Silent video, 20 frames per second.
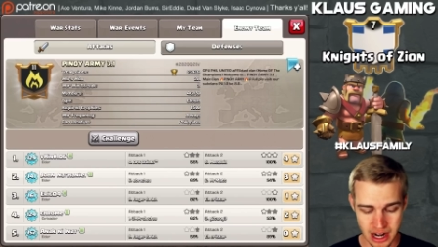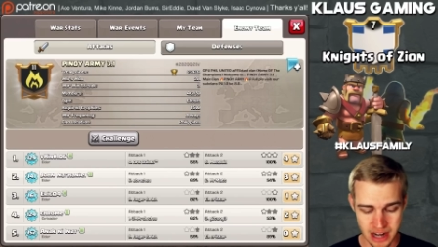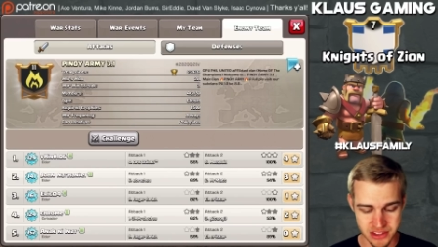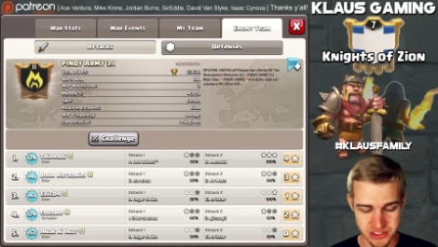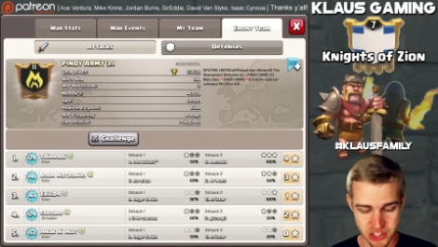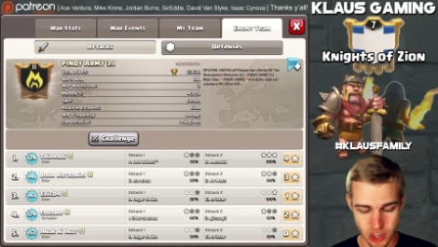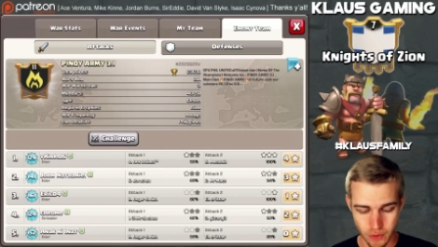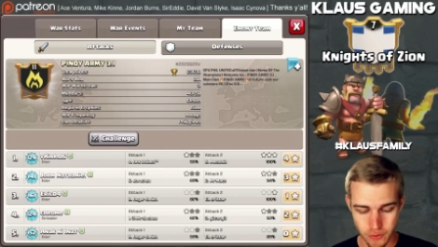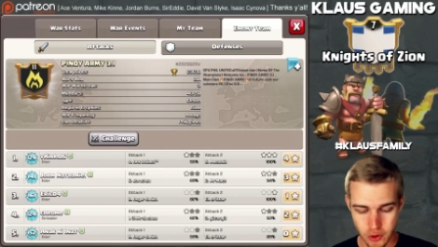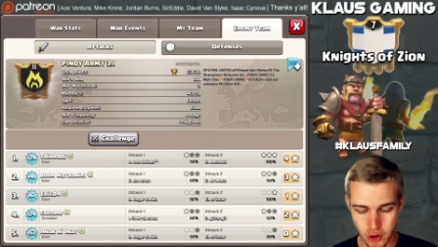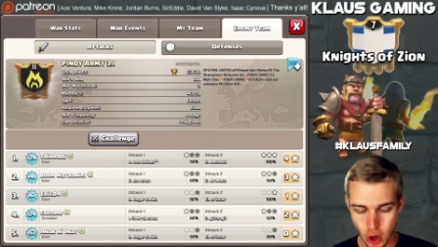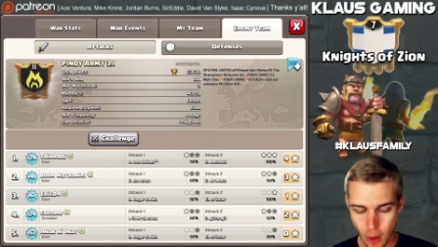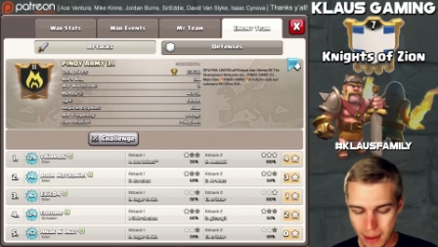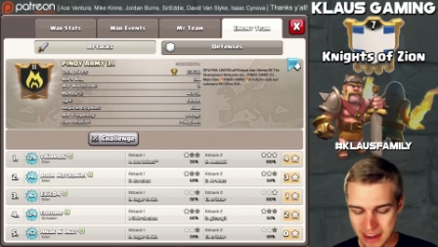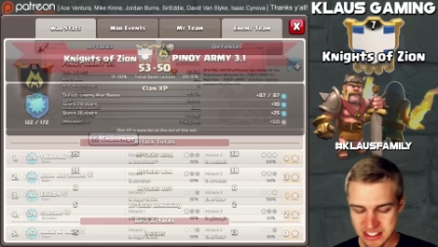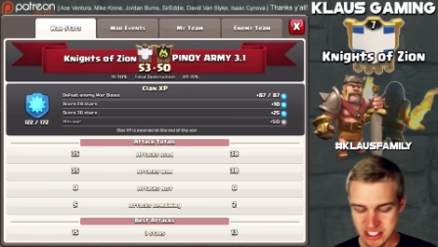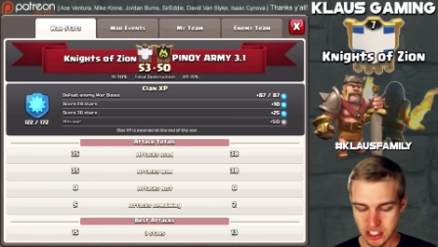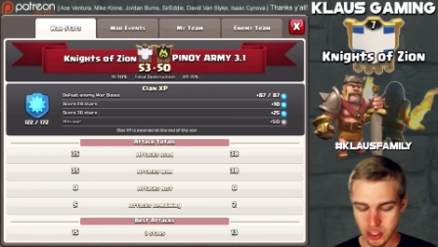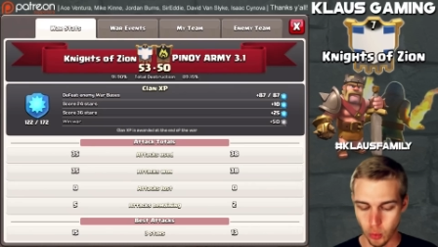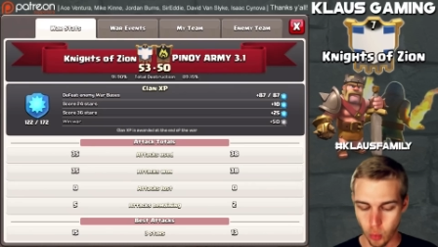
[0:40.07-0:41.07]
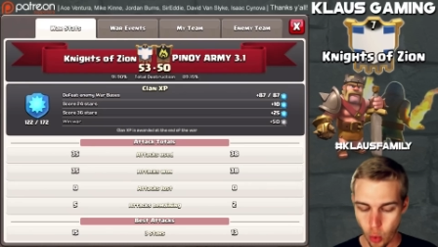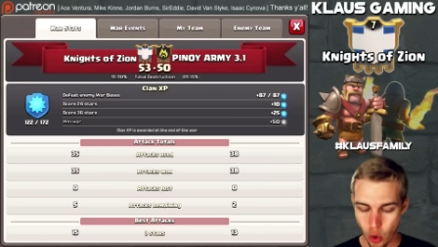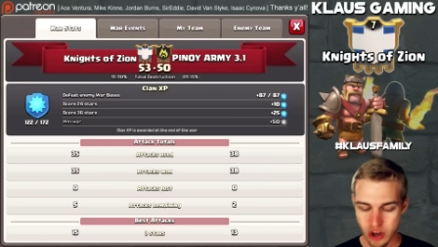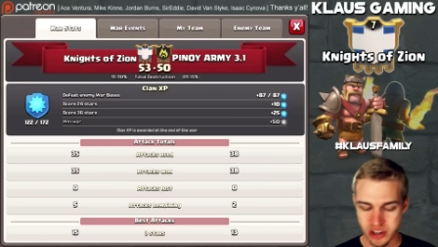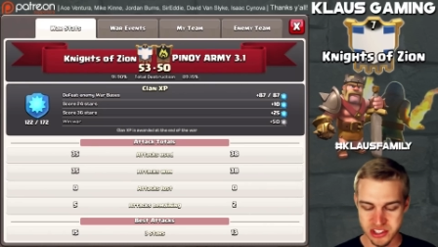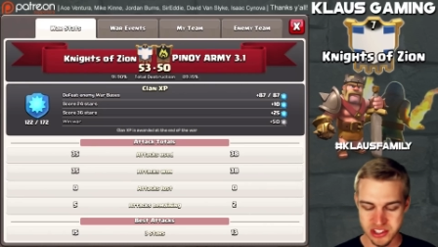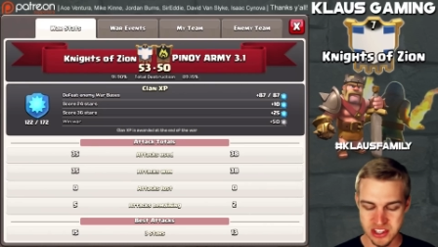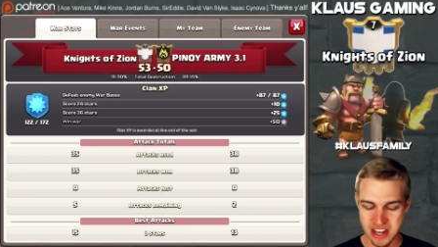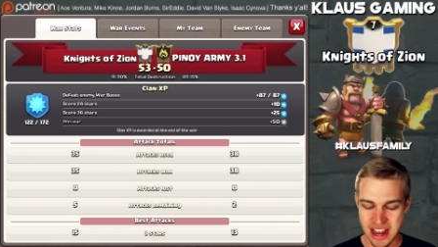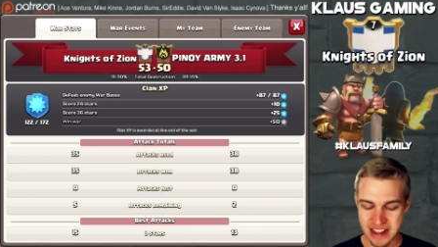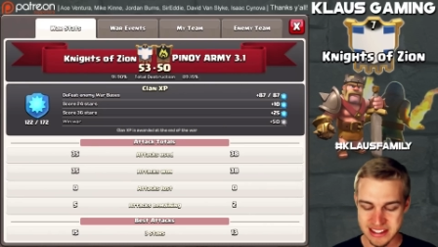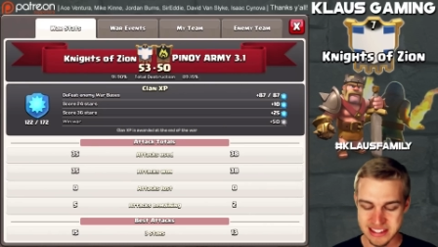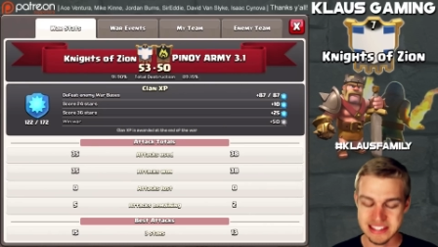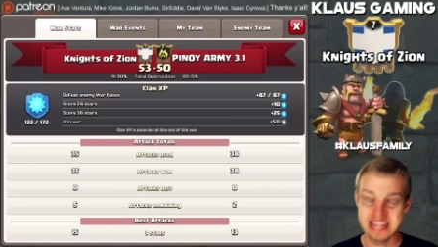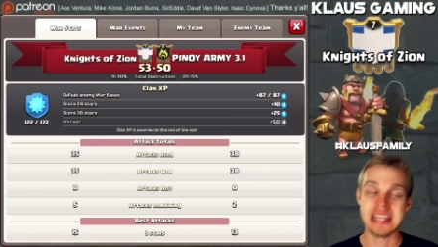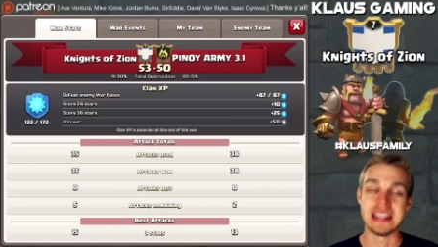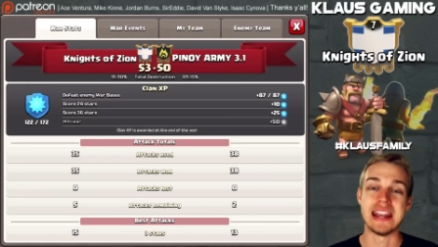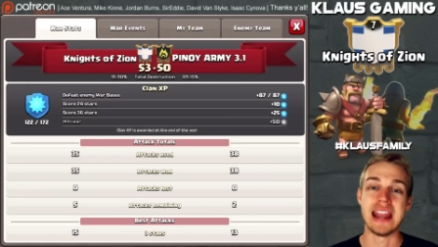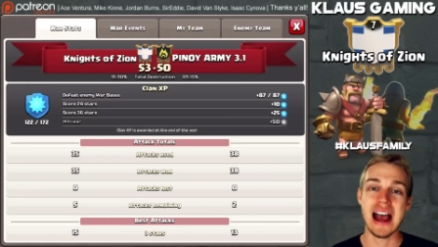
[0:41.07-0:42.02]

All right, so if we go back to the war stats,